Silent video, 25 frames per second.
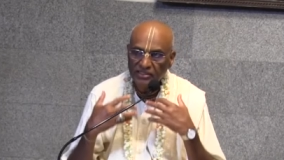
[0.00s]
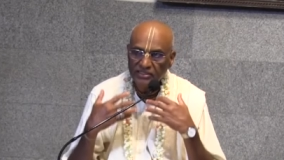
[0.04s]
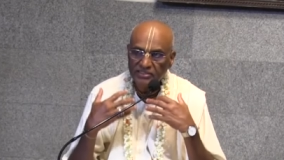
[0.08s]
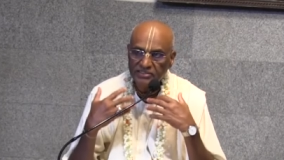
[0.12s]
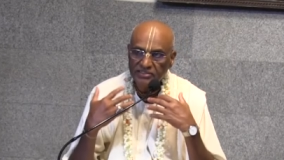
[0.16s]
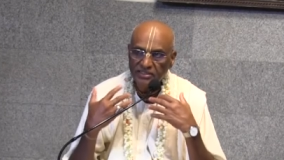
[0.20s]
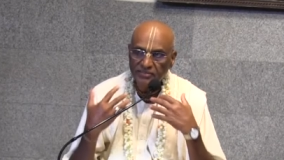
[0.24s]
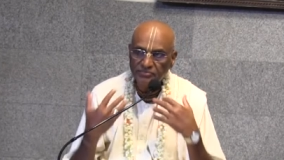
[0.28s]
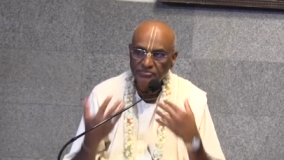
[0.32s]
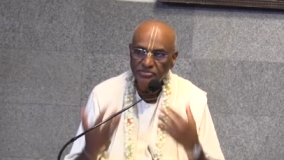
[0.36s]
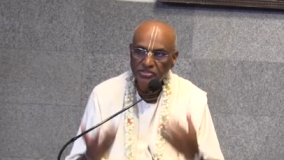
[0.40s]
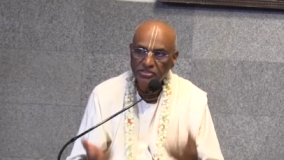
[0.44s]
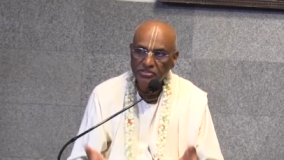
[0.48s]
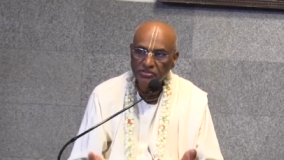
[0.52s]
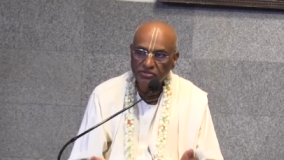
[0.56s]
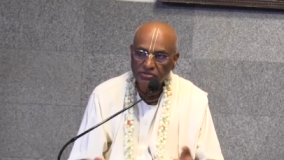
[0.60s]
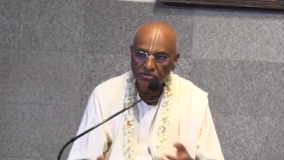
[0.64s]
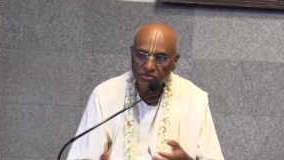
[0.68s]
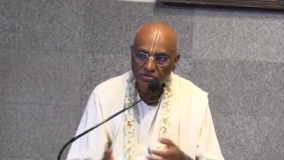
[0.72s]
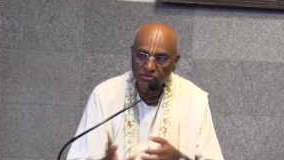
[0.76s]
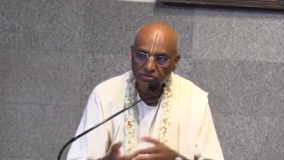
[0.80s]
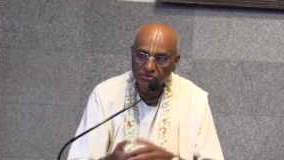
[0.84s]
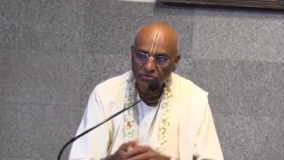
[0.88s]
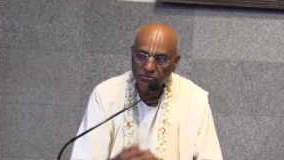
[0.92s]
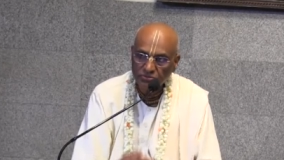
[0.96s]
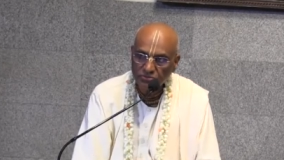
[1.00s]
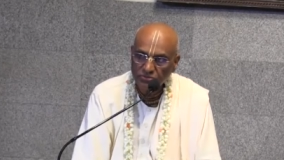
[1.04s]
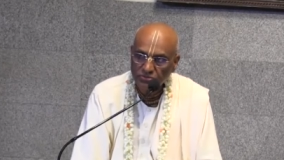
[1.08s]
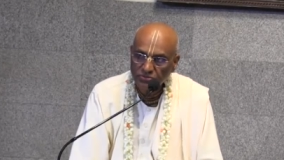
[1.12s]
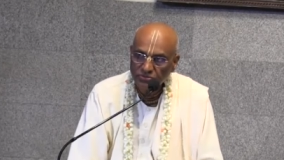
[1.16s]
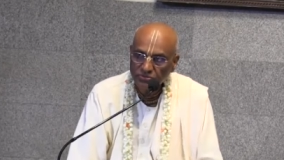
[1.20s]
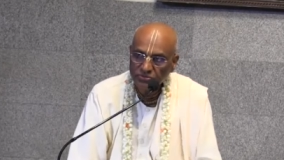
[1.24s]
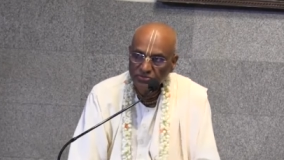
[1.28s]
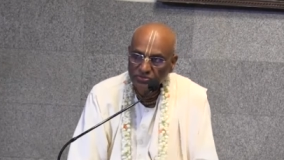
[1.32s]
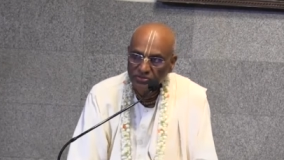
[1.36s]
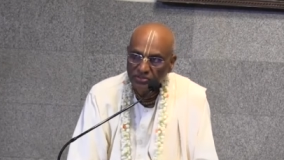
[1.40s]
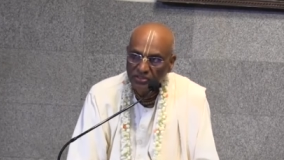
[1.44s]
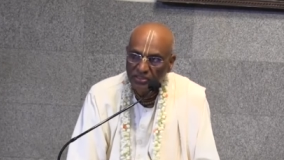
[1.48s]
is absolute truth
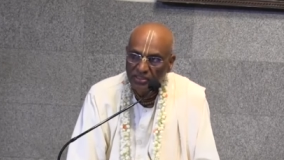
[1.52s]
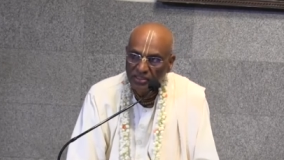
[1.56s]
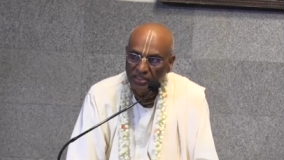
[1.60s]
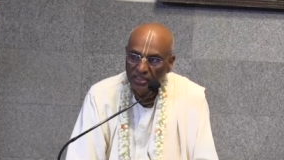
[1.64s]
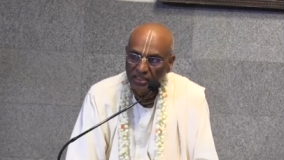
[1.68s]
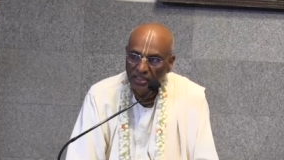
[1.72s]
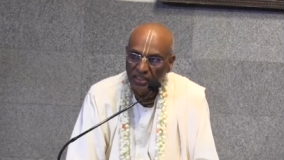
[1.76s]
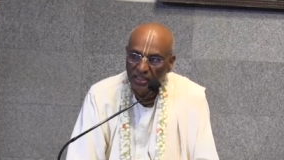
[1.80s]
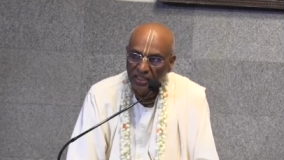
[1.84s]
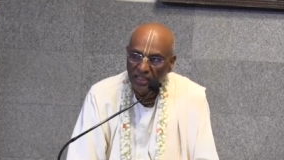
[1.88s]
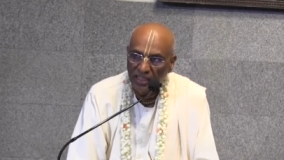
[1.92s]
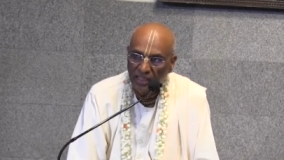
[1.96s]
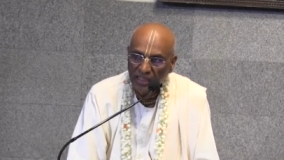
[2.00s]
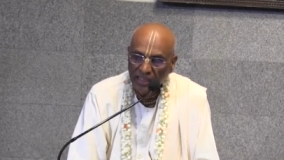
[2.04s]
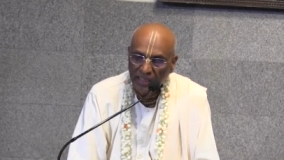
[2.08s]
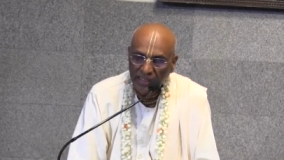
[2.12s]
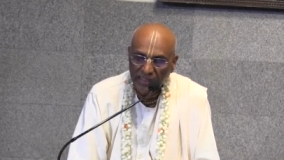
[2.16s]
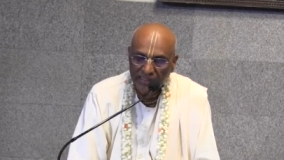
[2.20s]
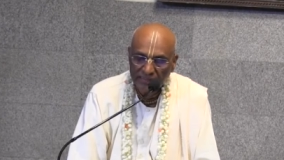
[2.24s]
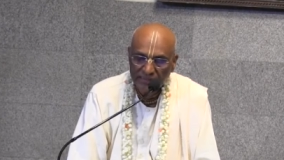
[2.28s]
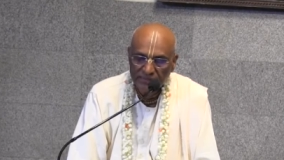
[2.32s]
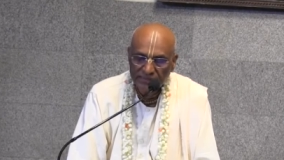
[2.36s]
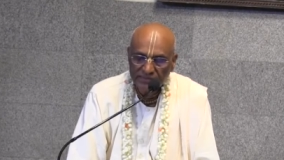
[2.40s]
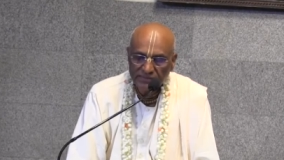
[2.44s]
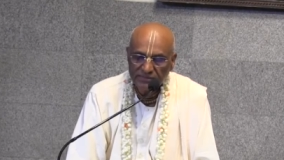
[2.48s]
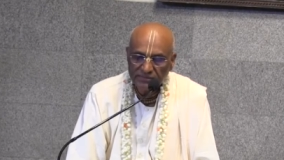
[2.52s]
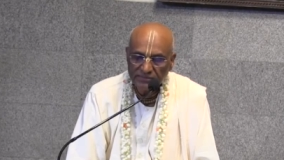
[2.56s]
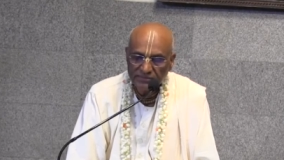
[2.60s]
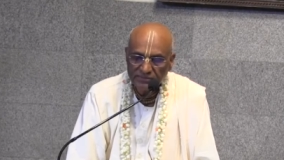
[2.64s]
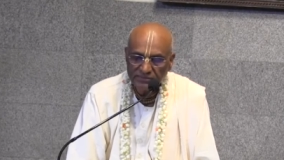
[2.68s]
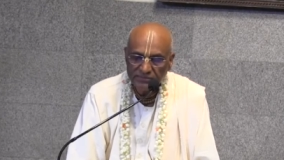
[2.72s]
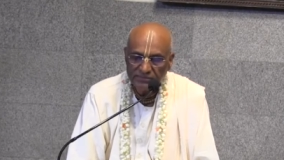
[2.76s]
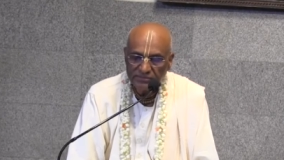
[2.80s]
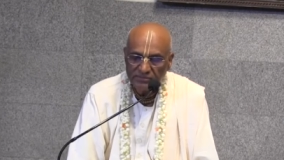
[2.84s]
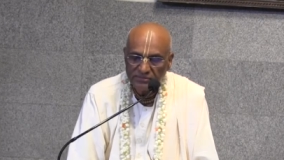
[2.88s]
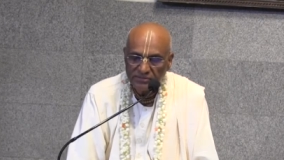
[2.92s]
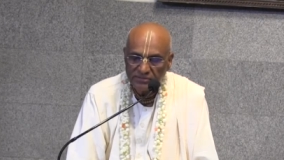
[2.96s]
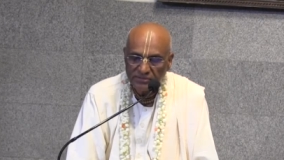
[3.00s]
and
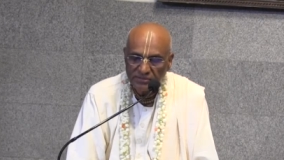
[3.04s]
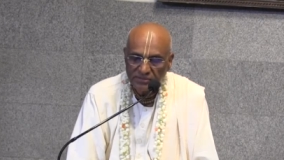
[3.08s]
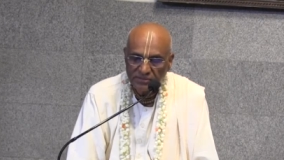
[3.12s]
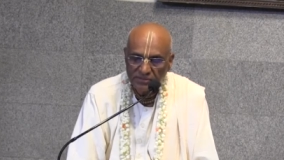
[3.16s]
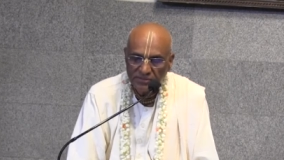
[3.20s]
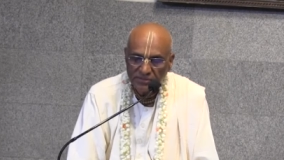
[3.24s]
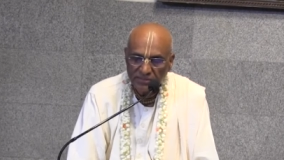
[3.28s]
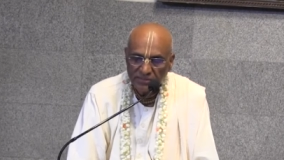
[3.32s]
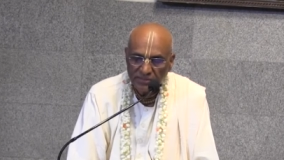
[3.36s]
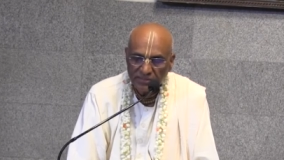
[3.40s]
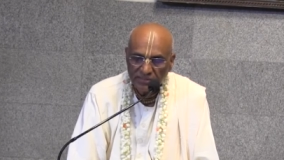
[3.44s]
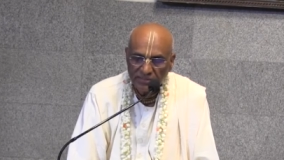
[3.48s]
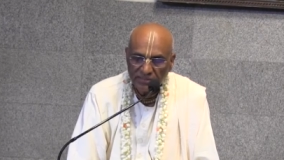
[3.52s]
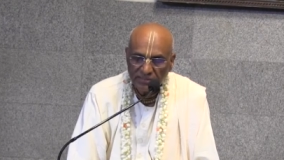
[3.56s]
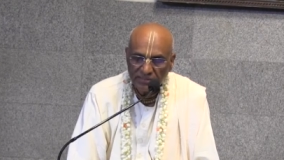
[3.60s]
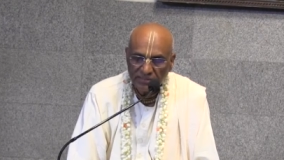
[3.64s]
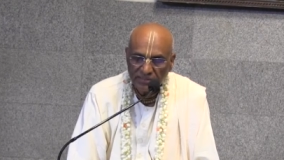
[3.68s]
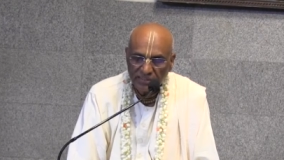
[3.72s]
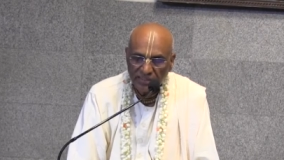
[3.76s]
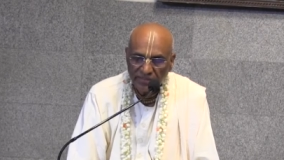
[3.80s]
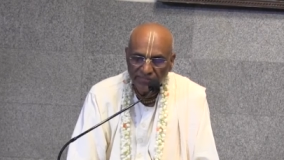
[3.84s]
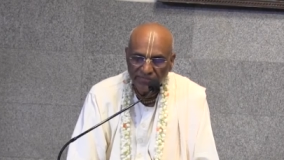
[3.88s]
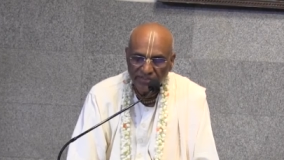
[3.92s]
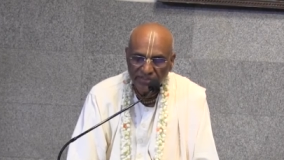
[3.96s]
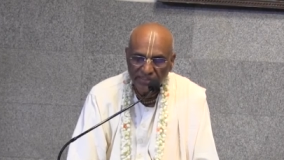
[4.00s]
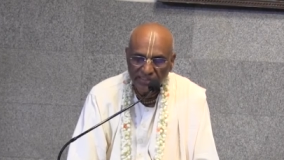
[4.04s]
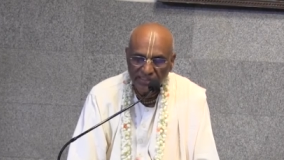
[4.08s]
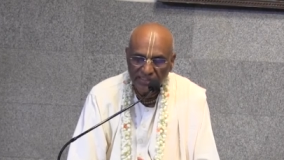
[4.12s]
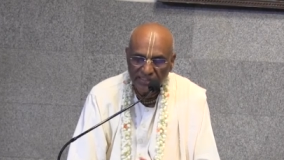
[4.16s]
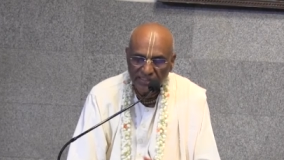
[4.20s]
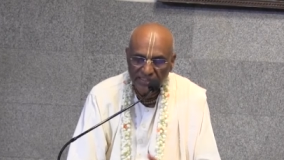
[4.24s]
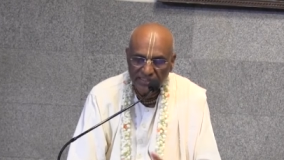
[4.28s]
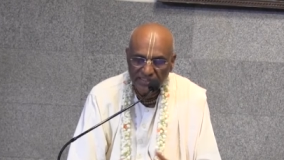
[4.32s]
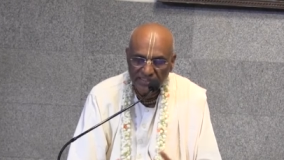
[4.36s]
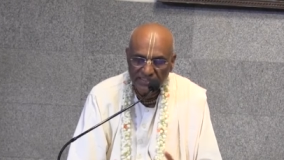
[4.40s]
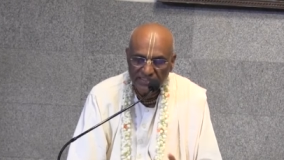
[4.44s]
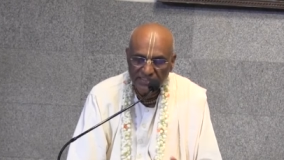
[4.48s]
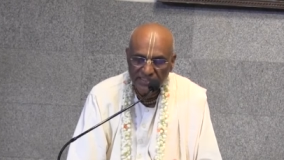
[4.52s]
Everything
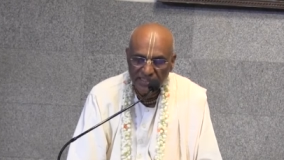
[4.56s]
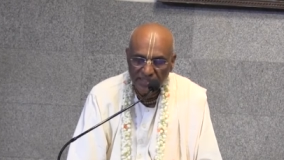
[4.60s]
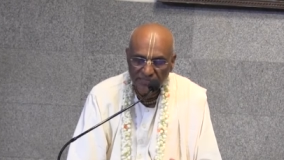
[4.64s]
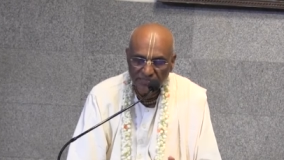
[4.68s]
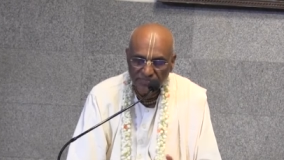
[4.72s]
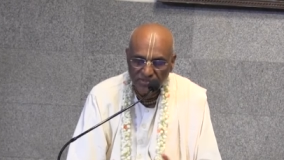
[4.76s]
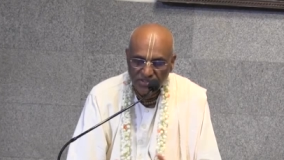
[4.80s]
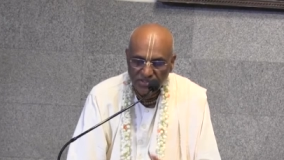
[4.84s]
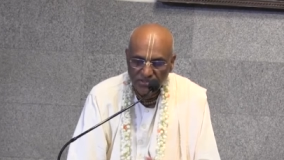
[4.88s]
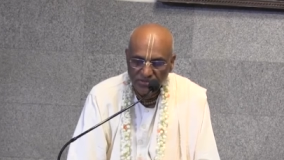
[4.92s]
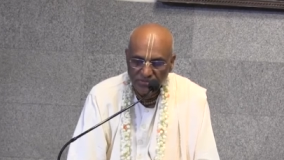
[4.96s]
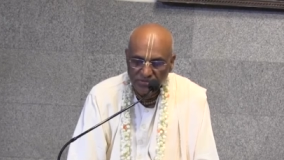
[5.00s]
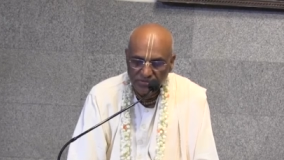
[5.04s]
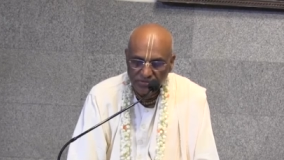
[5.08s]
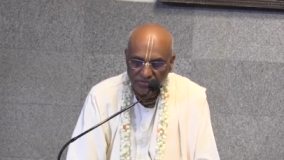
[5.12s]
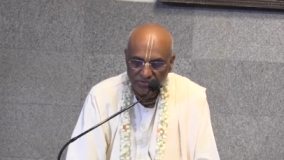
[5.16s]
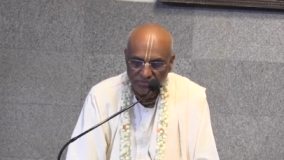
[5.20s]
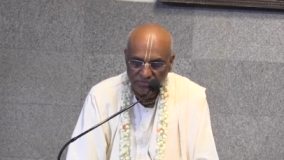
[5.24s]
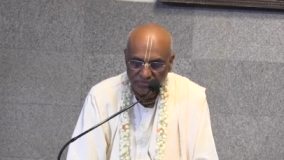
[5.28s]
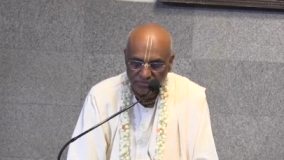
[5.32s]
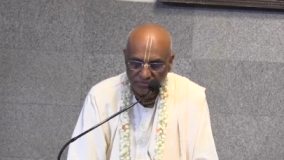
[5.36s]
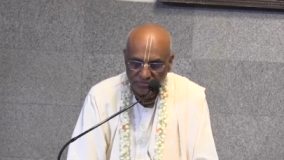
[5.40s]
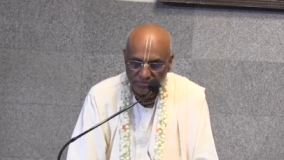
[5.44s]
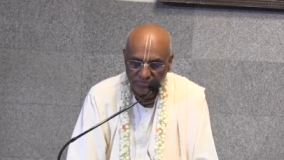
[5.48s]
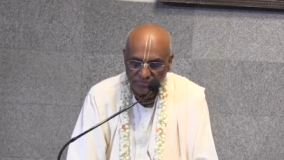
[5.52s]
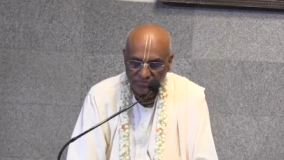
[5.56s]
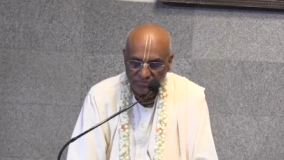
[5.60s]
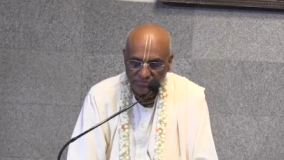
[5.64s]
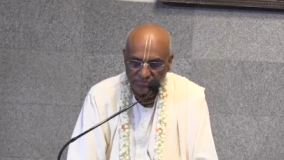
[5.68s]
is in absolute truth.